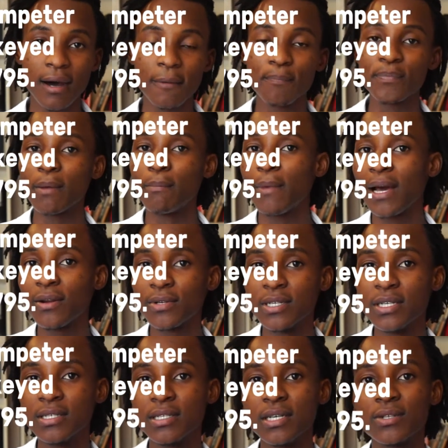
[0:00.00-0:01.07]

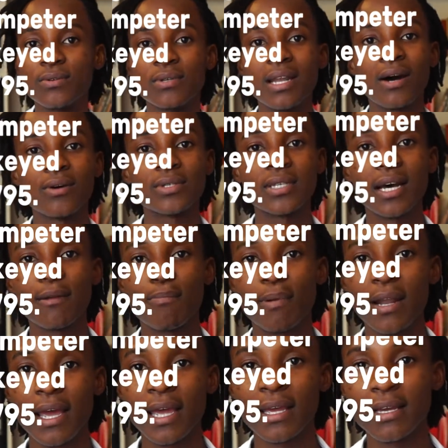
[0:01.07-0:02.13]
melodies. It could now start
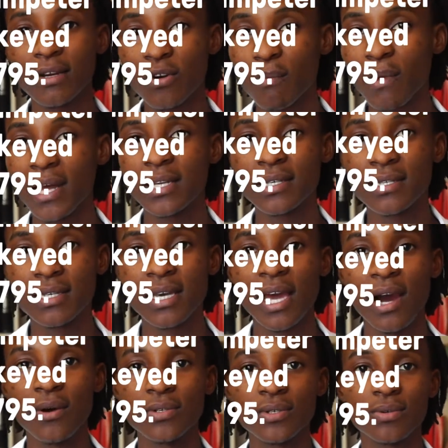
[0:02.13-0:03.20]
playing chromatic scales.